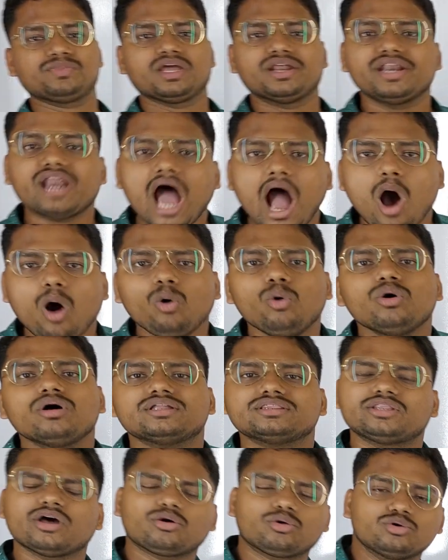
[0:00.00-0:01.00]
Now
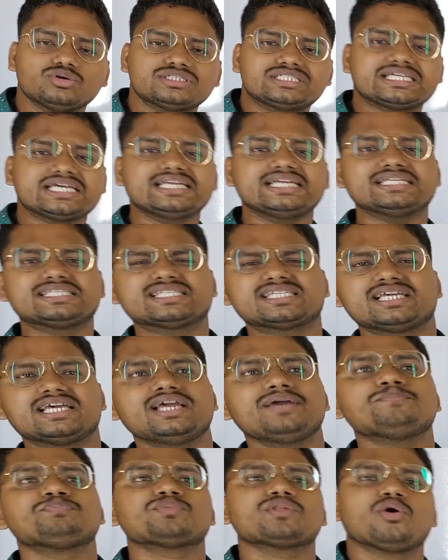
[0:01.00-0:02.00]
the question is
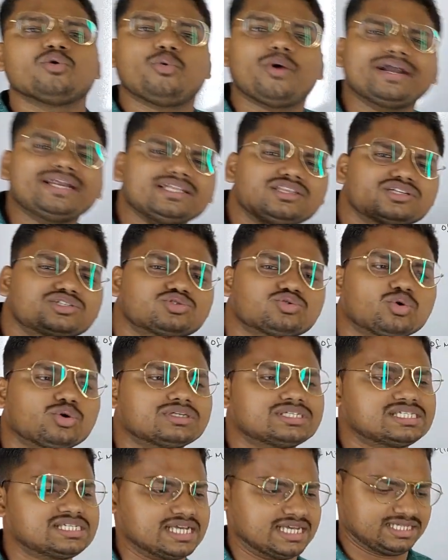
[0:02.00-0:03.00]
ki, what is the
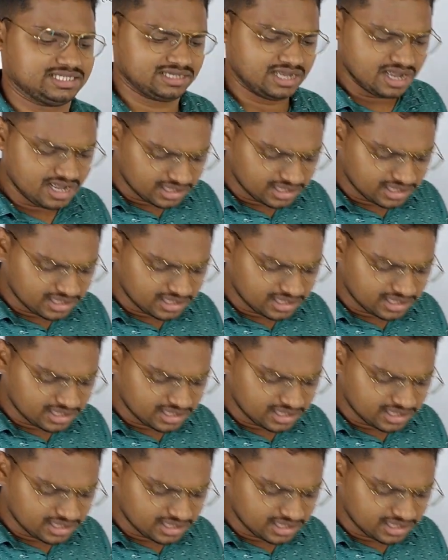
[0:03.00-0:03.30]
sources?